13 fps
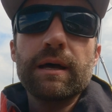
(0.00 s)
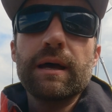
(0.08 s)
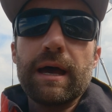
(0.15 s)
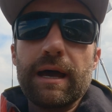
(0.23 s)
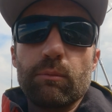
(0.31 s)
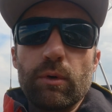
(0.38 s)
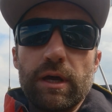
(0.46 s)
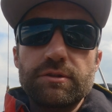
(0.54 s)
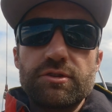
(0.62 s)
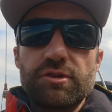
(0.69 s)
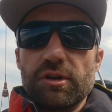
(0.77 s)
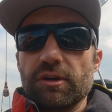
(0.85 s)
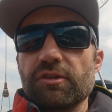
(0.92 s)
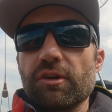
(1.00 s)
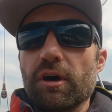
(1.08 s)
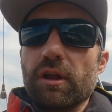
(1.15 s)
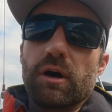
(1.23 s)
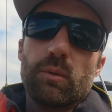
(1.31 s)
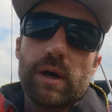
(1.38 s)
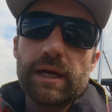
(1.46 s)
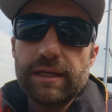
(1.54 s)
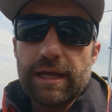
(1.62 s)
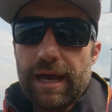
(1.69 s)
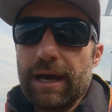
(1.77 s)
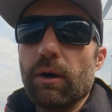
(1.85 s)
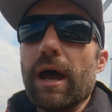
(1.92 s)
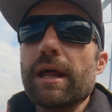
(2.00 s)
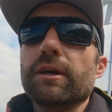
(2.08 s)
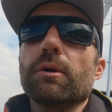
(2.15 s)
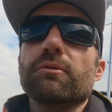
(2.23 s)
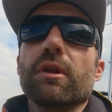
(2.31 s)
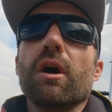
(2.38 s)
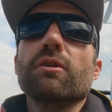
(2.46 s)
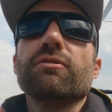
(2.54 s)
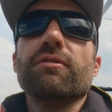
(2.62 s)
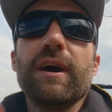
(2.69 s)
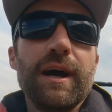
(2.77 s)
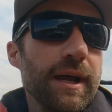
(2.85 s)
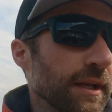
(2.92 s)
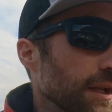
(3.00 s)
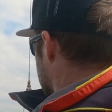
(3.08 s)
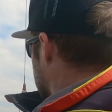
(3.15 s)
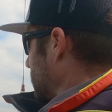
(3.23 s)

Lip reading: and we're just on our way now, heading up to Loch Fyne.